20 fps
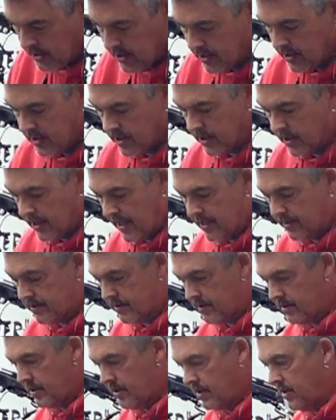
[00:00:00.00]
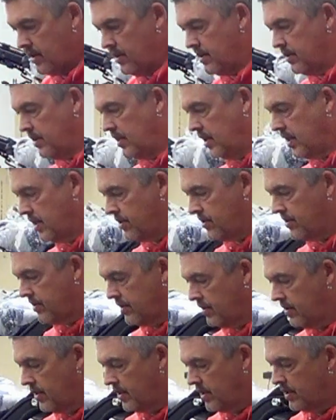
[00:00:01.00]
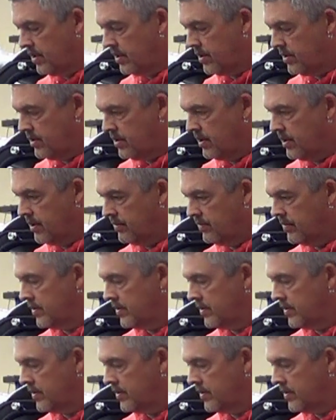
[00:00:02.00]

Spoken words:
So that's the engine in a nutshell.